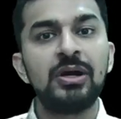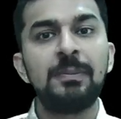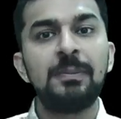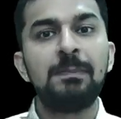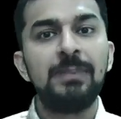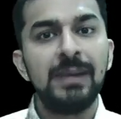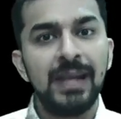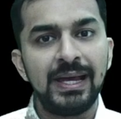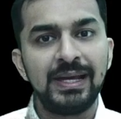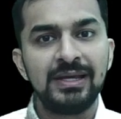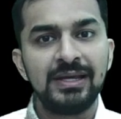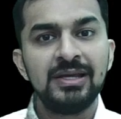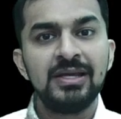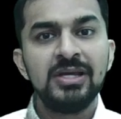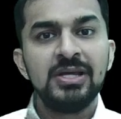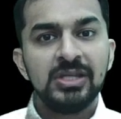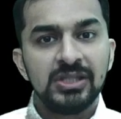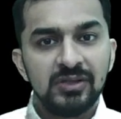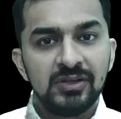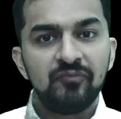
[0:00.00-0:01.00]
apply
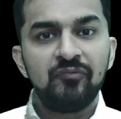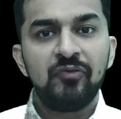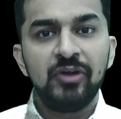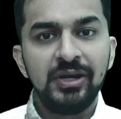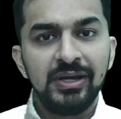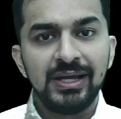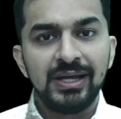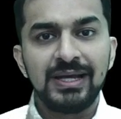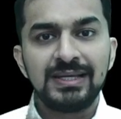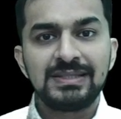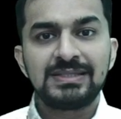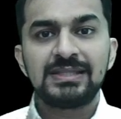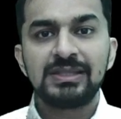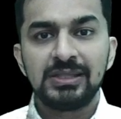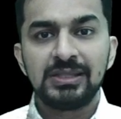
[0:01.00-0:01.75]
the fundas,